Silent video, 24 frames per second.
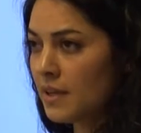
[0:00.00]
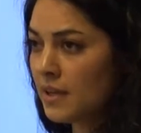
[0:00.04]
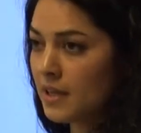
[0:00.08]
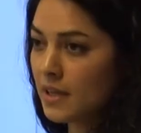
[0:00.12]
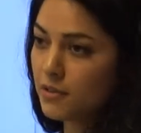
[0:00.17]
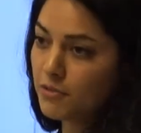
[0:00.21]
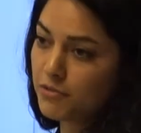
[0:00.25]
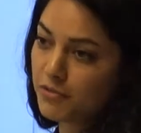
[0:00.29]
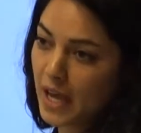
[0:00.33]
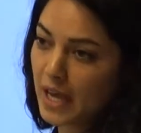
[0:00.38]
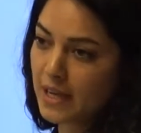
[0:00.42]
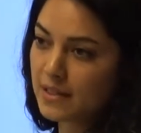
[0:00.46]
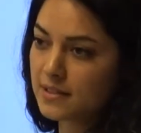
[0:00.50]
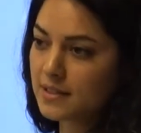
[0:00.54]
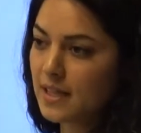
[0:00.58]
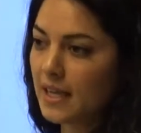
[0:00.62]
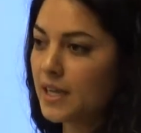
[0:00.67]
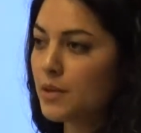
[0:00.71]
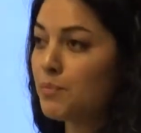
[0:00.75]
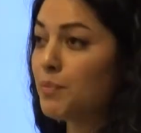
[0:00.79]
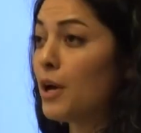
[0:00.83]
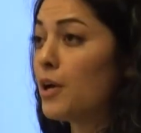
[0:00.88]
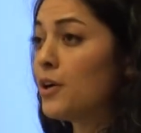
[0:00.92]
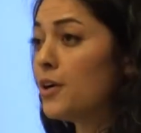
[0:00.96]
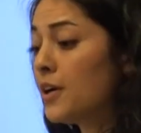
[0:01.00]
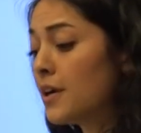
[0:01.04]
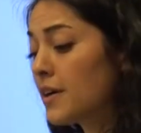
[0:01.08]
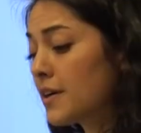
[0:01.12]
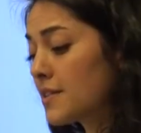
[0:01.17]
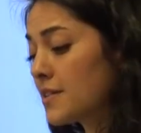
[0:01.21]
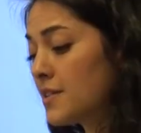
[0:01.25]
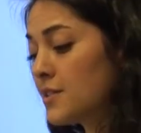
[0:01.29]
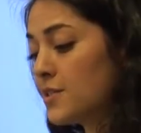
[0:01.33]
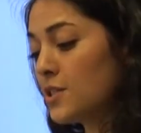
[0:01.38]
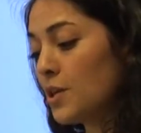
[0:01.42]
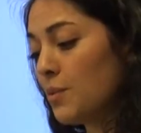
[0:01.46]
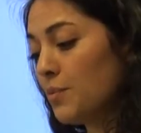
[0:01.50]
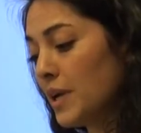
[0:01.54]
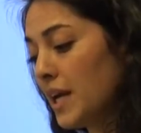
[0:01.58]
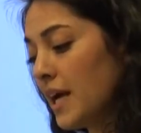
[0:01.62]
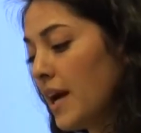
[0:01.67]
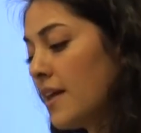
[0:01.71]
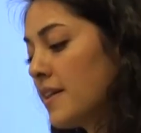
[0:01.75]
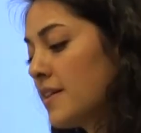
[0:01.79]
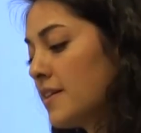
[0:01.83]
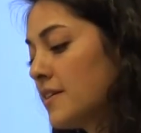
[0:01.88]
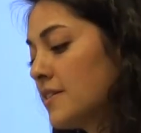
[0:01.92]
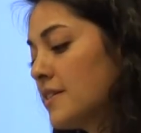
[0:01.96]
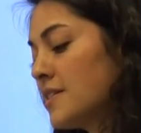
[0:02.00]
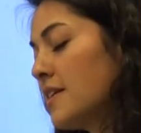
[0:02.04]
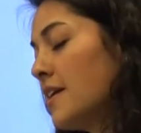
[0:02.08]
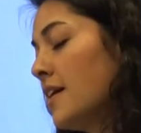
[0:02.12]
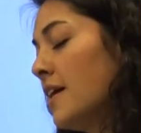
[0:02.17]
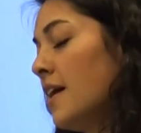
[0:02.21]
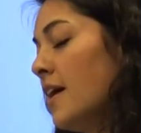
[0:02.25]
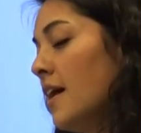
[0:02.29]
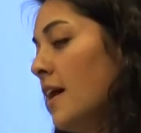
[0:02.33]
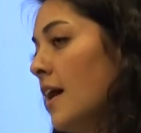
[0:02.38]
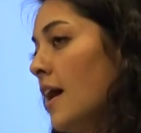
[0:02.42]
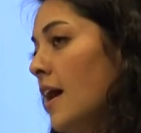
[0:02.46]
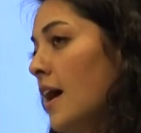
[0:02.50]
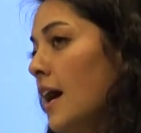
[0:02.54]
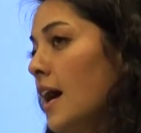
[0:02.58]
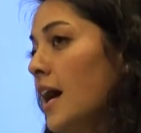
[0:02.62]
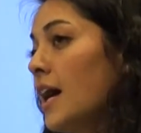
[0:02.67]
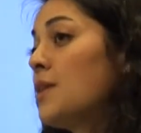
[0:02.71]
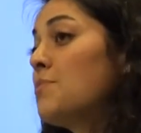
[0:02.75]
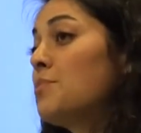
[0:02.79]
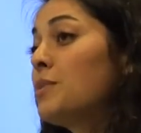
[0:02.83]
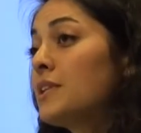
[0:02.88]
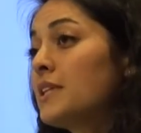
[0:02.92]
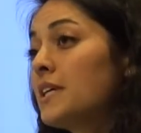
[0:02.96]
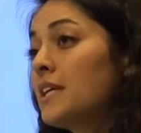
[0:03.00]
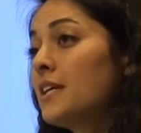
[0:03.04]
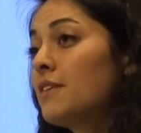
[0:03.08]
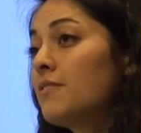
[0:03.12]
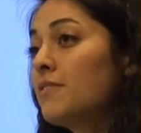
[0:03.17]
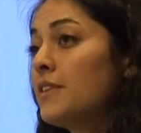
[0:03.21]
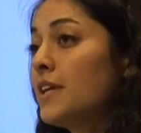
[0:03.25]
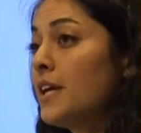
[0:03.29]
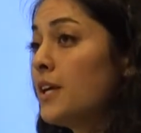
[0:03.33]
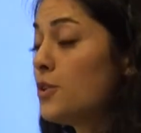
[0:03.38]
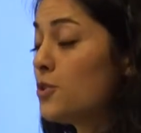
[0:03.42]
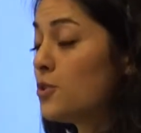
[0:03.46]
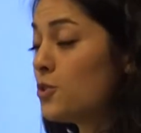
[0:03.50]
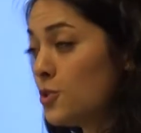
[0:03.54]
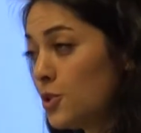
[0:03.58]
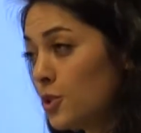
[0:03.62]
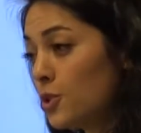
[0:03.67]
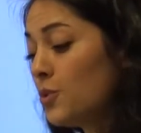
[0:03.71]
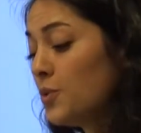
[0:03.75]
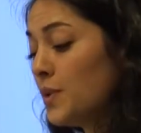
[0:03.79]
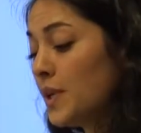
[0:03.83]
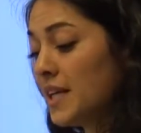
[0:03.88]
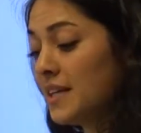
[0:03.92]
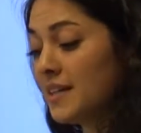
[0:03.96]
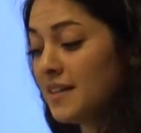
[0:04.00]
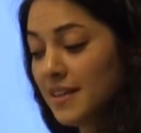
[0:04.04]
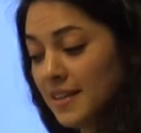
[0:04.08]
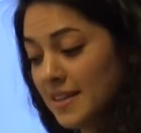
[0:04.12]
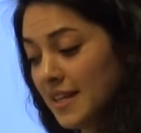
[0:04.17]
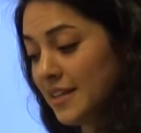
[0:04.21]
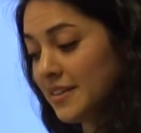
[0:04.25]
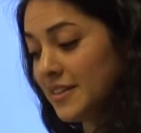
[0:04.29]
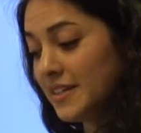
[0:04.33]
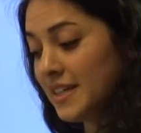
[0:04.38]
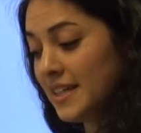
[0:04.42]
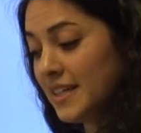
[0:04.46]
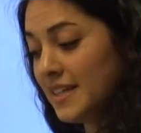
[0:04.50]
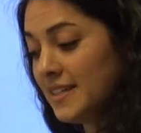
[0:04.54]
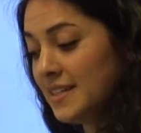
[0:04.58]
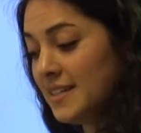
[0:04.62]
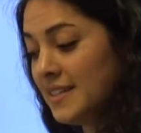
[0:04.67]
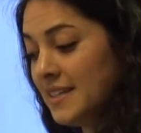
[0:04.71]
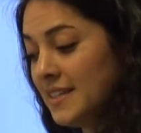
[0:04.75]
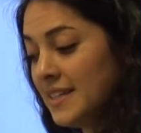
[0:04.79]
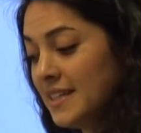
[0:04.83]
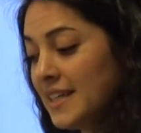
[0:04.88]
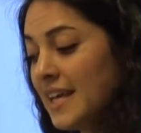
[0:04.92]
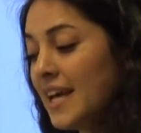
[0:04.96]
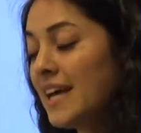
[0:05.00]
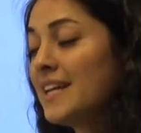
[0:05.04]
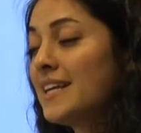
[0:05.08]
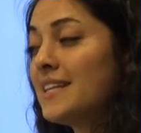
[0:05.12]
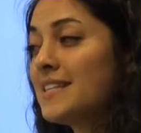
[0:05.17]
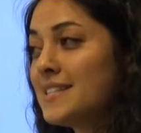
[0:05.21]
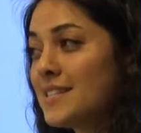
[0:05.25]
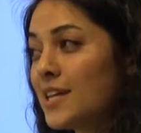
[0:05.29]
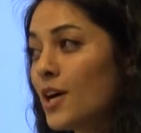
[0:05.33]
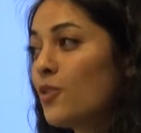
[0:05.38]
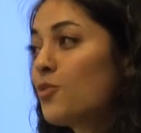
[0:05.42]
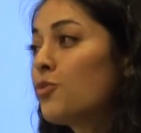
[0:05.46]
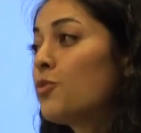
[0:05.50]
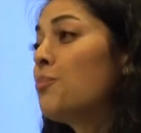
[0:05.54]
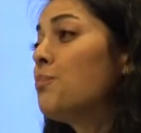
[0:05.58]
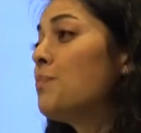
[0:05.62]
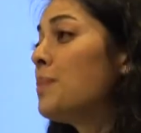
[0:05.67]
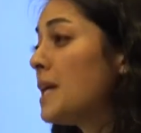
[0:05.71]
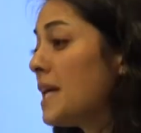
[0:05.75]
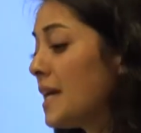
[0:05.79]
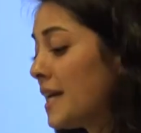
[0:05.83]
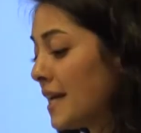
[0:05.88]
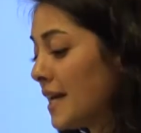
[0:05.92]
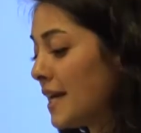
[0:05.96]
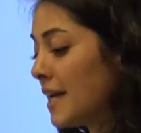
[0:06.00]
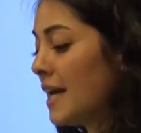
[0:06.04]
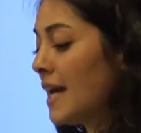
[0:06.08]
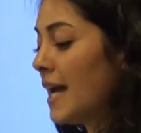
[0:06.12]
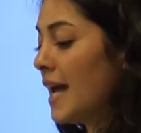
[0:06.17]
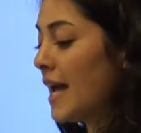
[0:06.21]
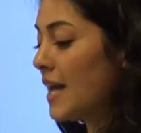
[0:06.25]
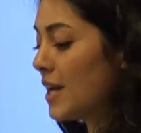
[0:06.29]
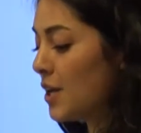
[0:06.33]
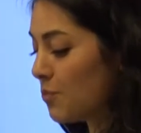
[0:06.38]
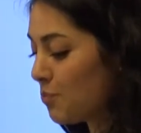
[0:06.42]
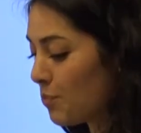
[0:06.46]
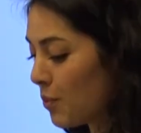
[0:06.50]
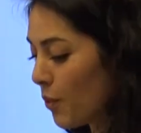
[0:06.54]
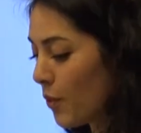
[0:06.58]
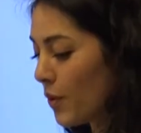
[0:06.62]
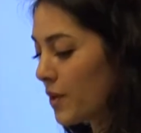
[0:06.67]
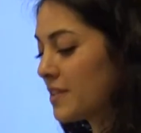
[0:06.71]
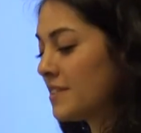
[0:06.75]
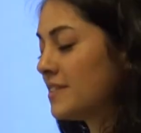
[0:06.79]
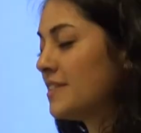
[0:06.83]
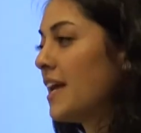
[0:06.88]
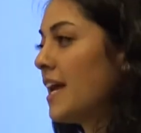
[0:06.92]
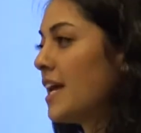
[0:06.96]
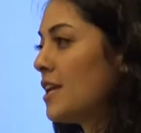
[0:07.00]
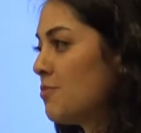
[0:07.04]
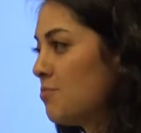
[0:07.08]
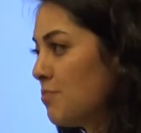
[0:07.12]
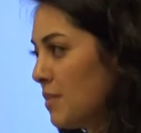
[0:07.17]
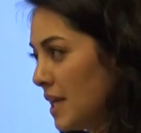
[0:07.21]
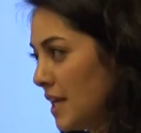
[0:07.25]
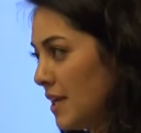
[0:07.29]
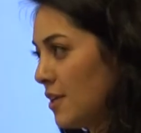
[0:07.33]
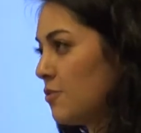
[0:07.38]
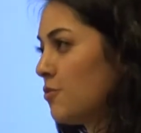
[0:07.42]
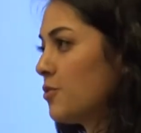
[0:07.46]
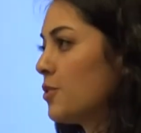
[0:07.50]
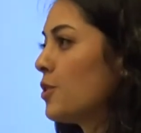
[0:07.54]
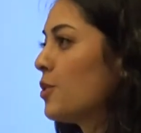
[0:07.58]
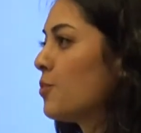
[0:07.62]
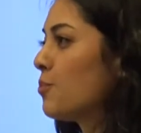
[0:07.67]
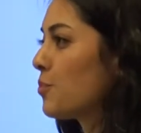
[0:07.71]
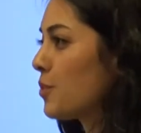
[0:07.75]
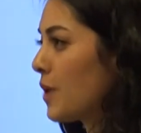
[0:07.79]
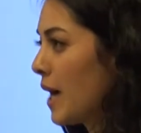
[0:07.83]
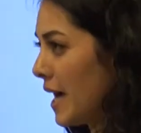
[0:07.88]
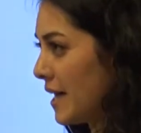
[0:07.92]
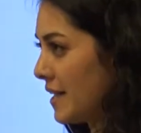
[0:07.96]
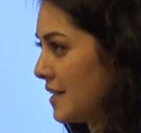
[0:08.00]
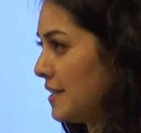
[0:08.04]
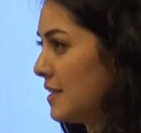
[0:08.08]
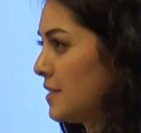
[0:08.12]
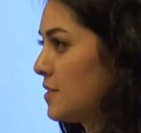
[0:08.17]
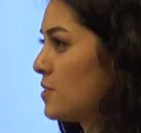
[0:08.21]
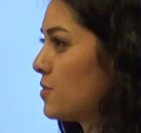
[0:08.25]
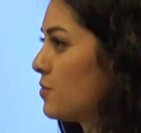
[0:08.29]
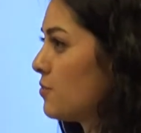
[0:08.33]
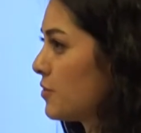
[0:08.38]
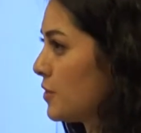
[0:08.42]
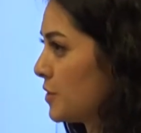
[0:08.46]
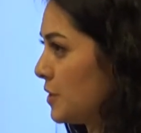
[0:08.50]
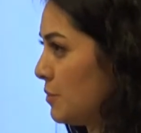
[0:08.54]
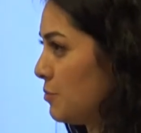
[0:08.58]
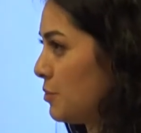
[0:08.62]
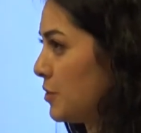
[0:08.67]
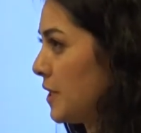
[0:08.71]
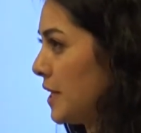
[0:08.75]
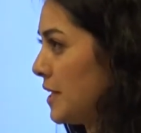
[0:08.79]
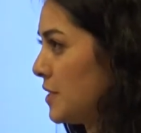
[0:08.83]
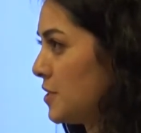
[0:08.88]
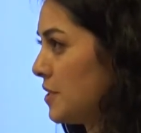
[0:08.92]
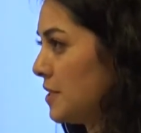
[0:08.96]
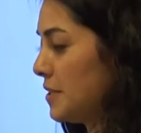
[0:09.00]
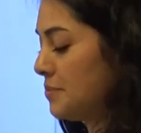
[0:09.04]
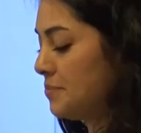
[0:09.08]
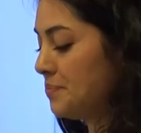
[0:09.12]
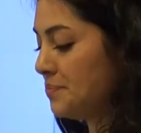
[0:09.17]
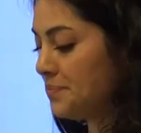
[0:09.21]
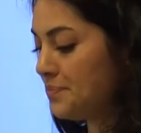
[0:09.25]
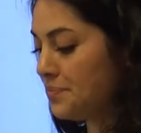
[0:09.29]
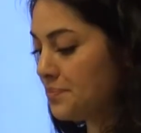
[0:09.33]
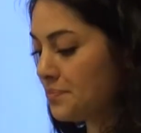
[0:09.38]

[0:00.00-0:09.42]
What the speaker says: In fact, like bell hooks and so many others, I believe that doing theory can itself be an important and meaningful practice for liberation.